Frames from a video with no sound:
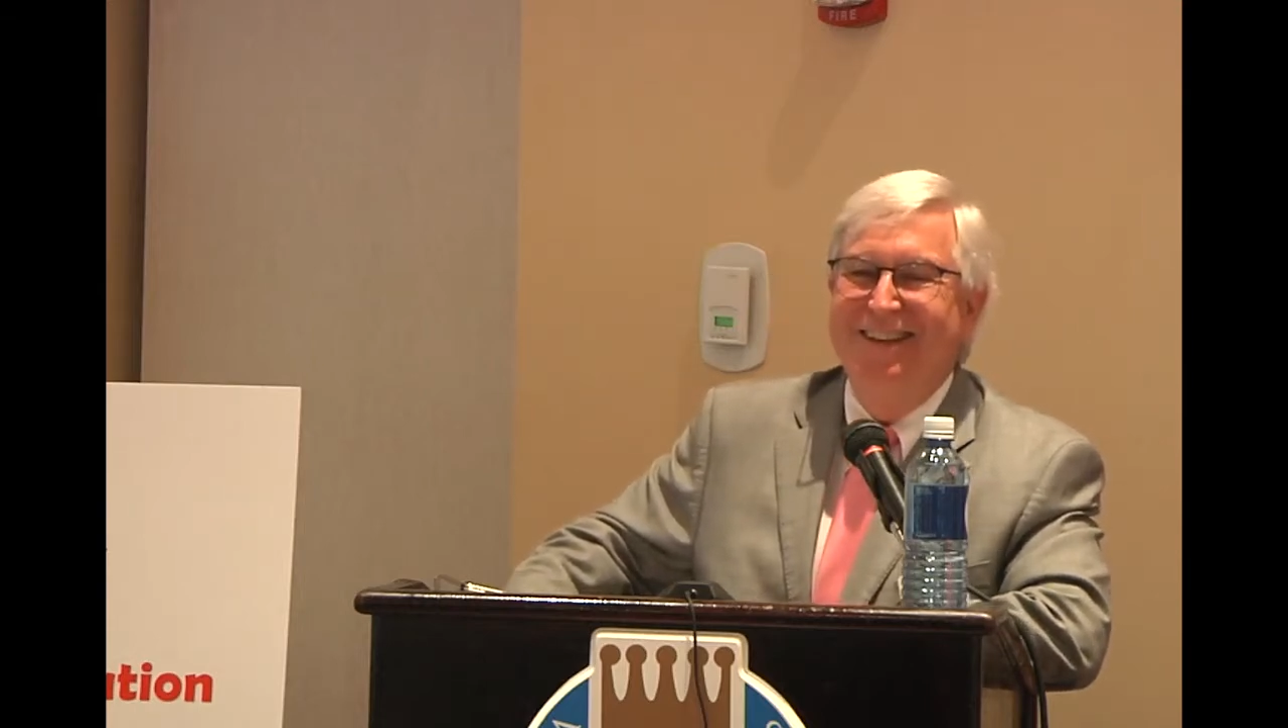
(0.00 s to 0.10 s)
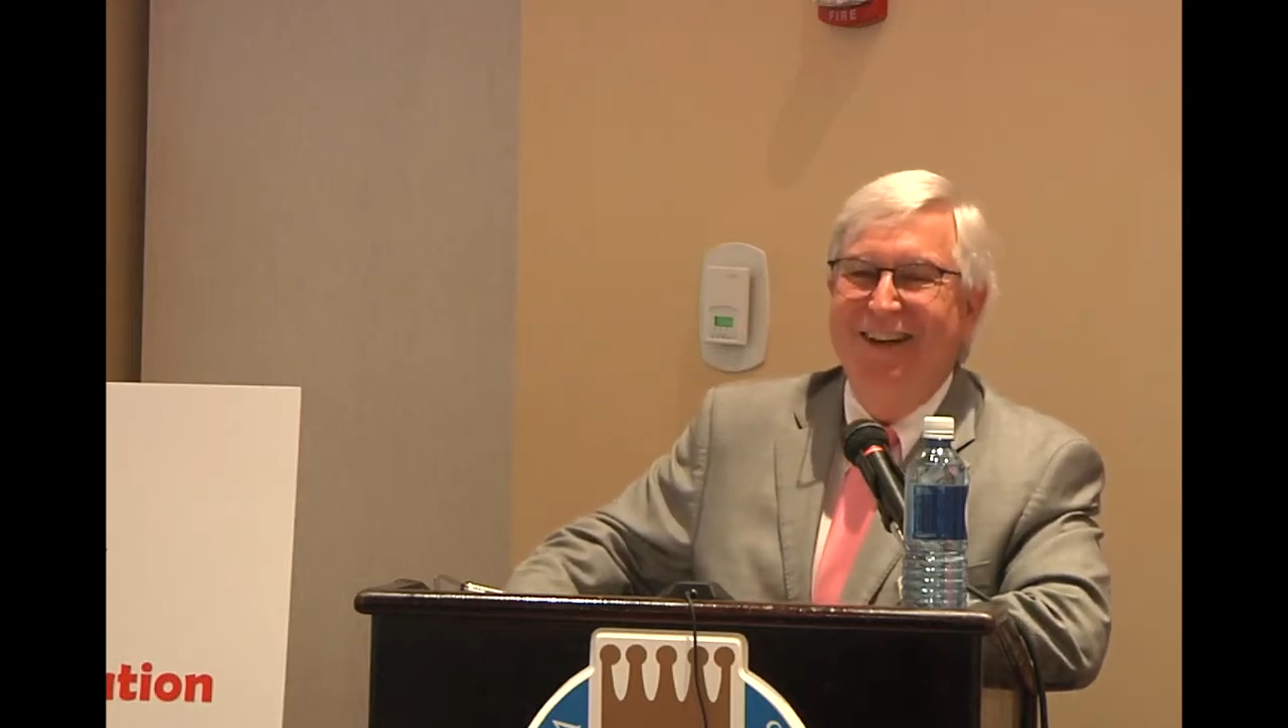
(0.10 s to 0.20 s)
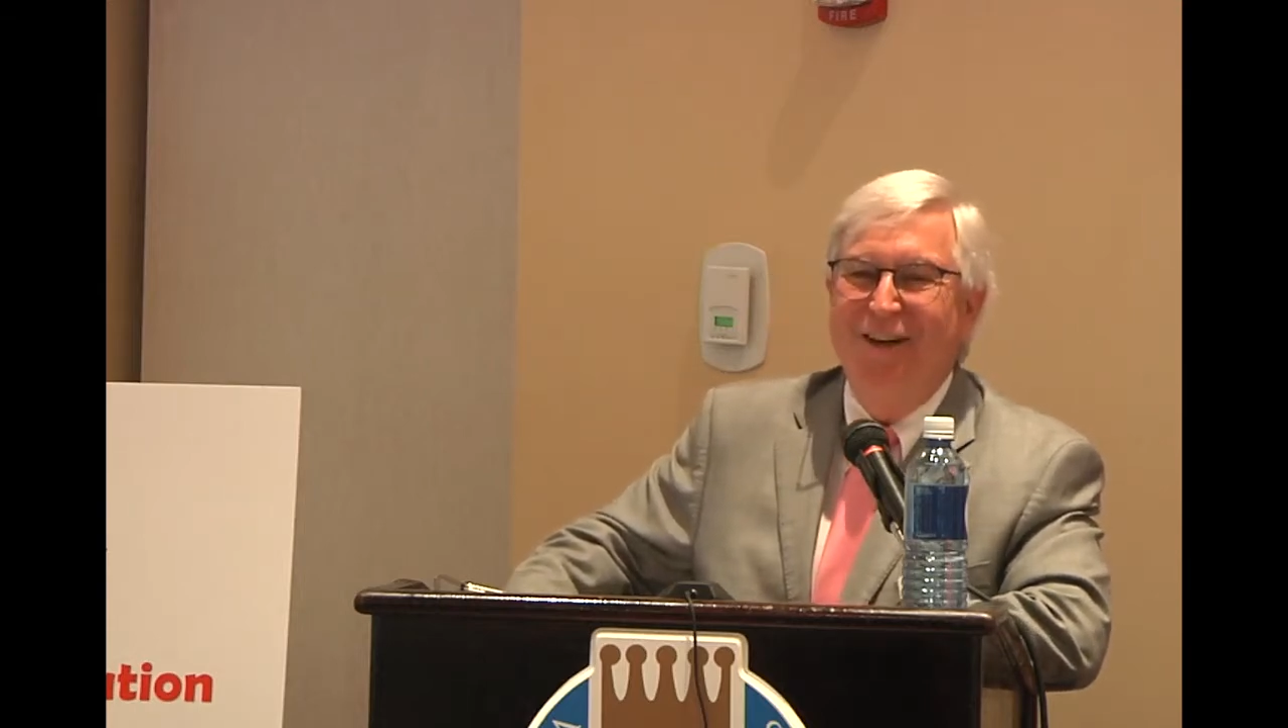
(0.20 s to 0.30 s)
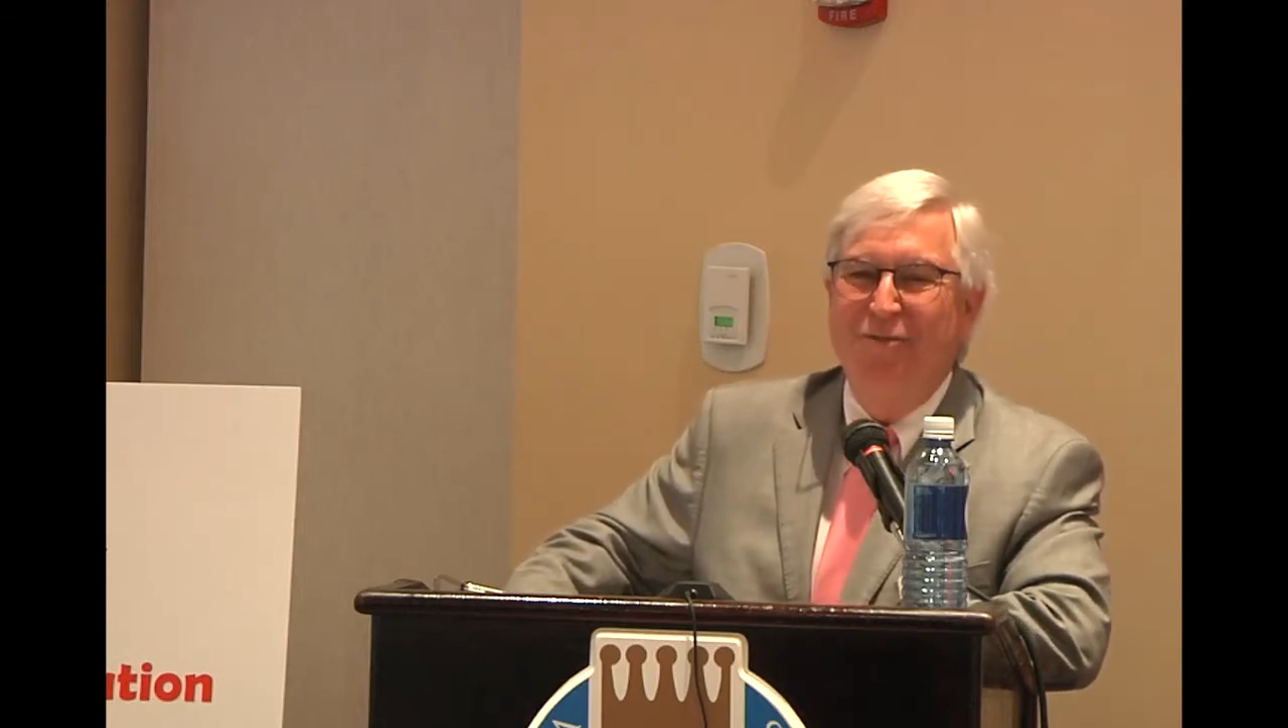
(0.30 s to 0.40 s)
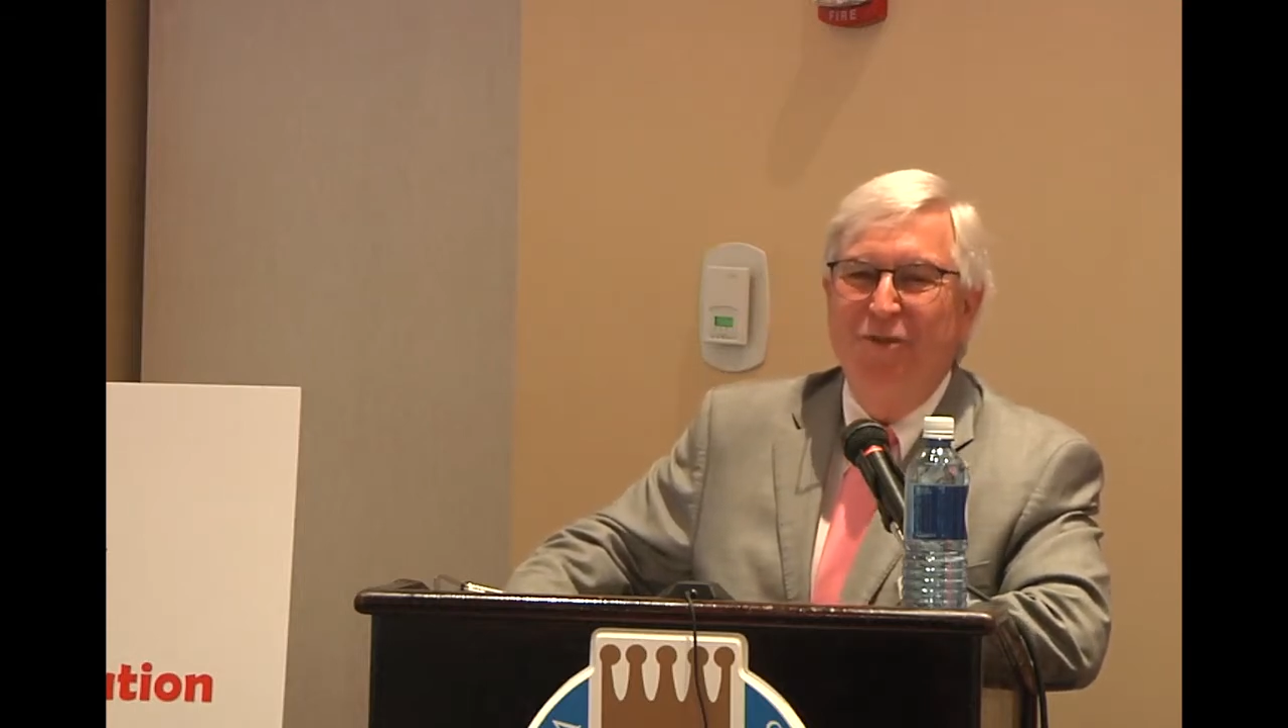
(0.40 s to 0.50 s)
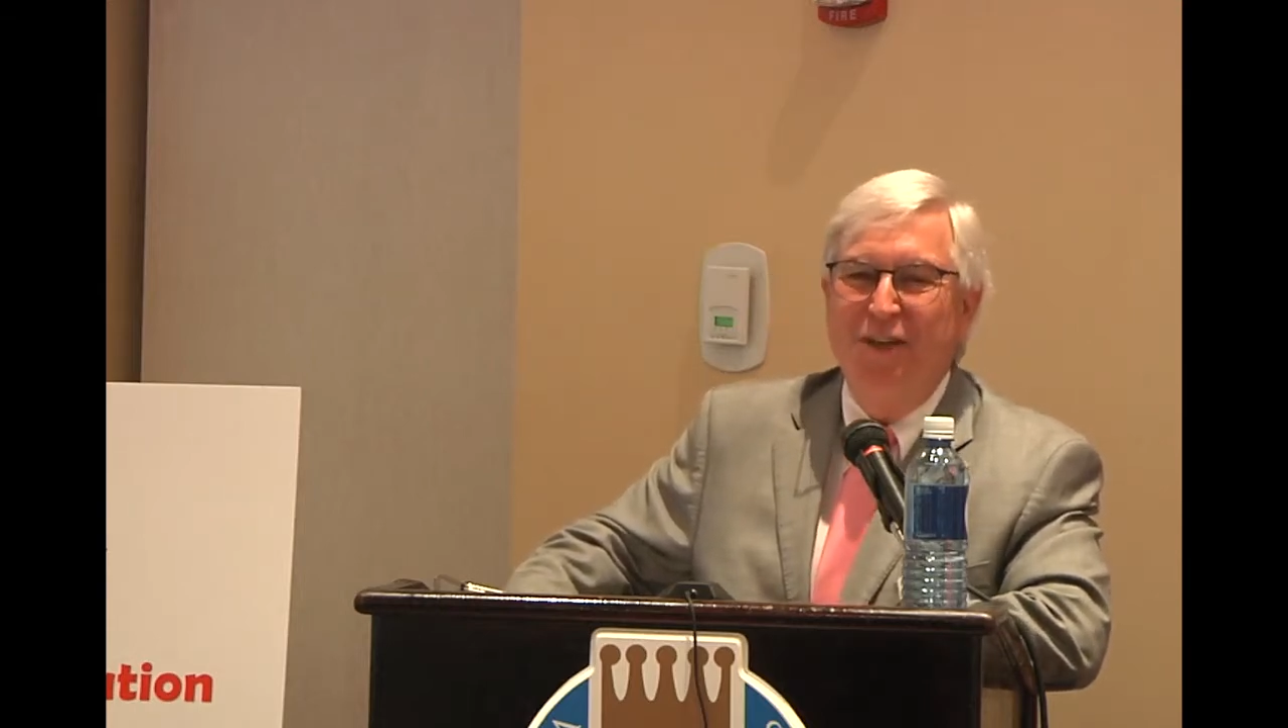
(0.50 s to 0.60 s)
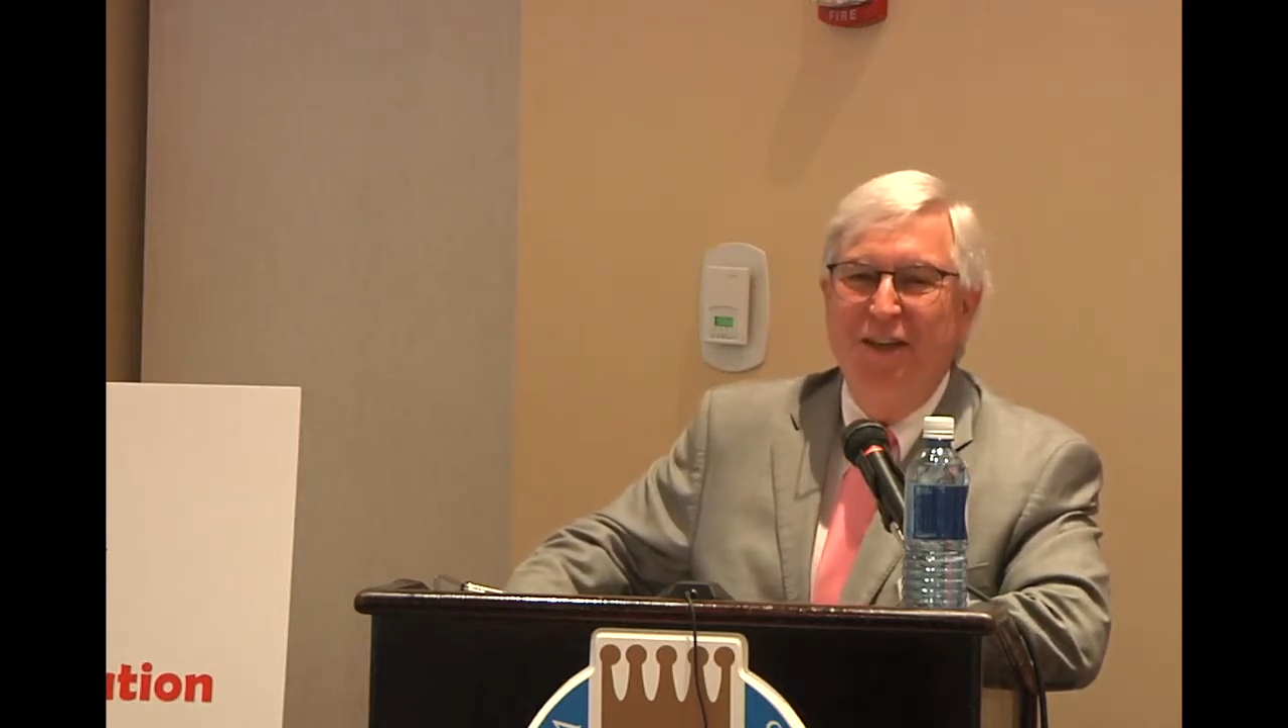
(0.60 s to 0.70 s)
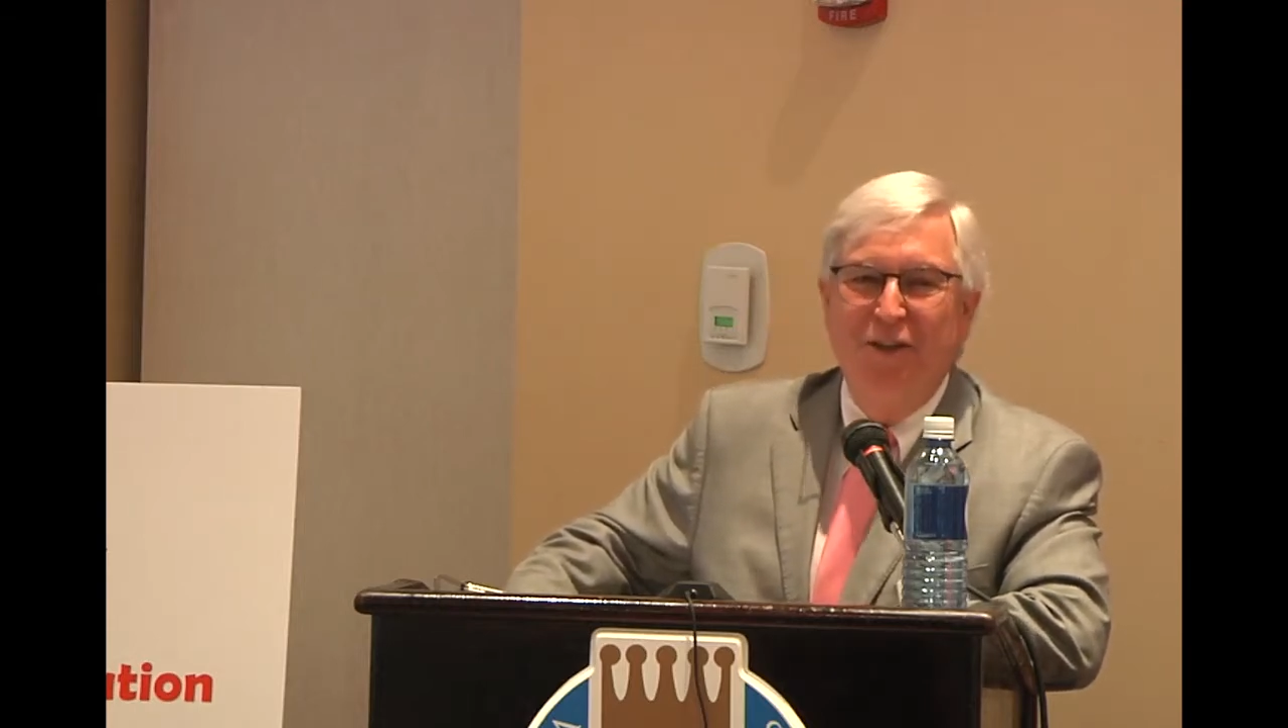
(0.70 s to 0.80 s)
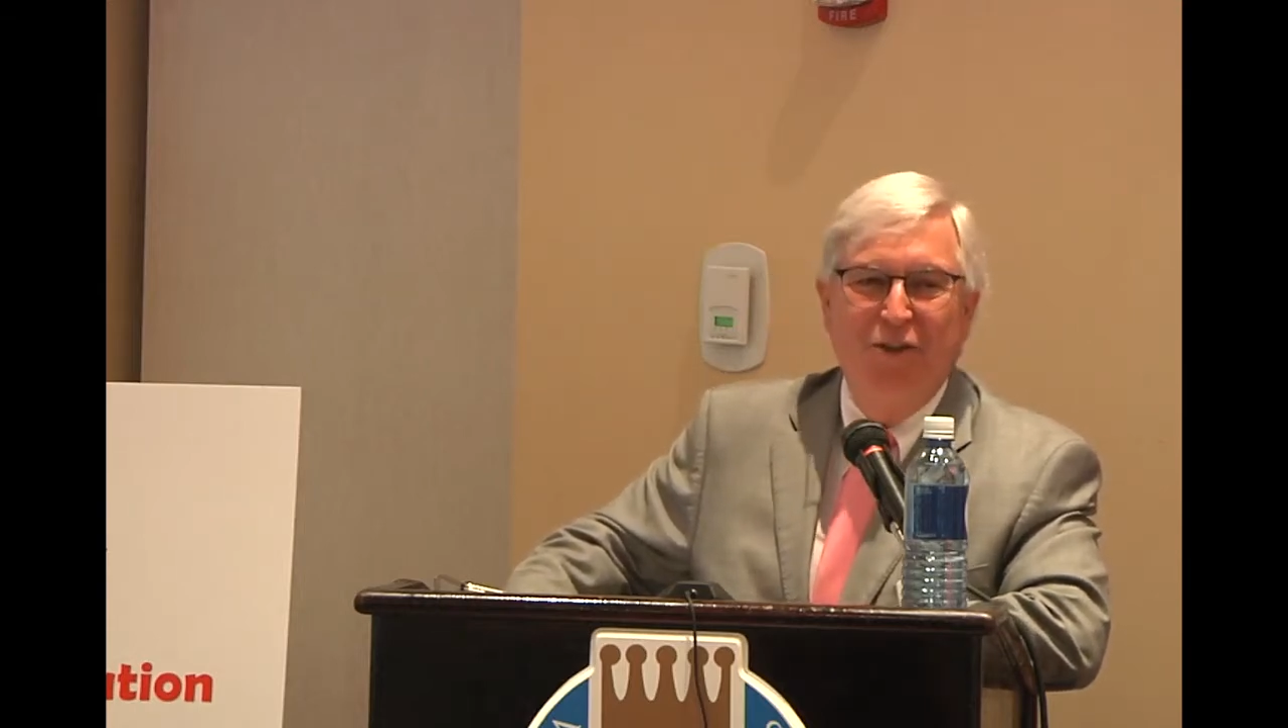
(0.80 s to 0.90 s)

of the